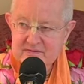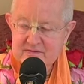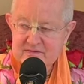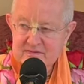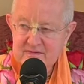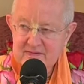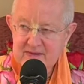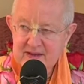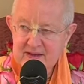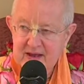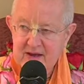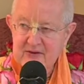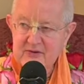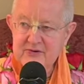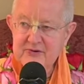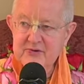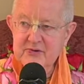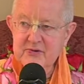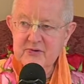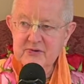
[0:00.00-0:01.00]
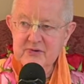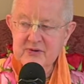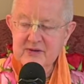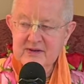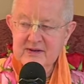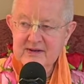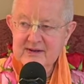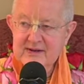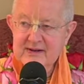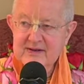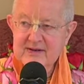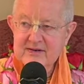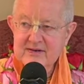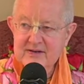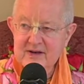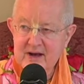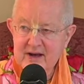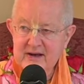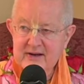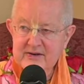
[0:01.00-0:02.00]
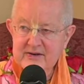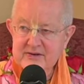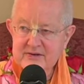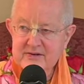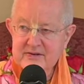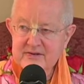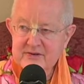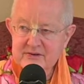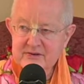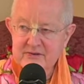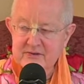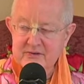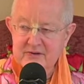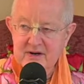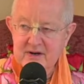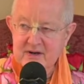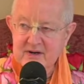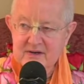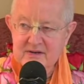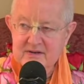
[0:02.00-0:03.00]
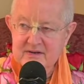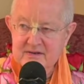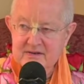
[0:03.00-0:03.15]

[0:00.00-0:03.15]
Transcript: And truth shines through darkness.